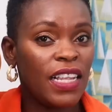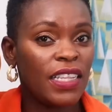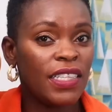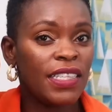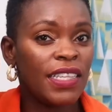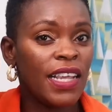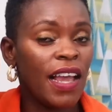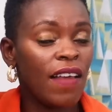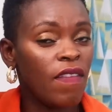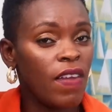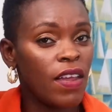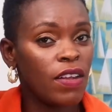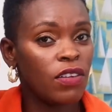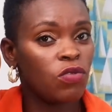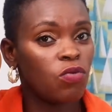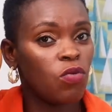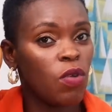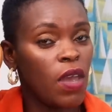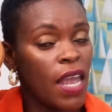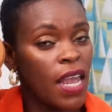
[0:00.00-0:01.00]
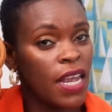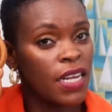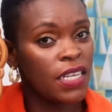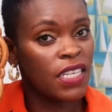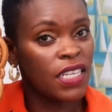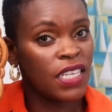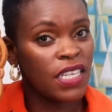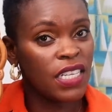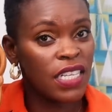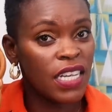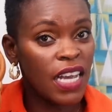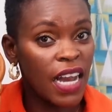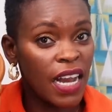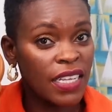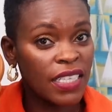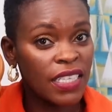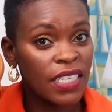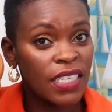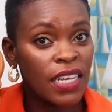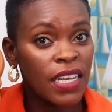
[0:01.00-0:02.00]
seven to eight
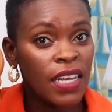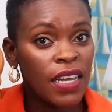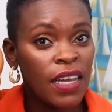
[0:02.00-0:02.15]
years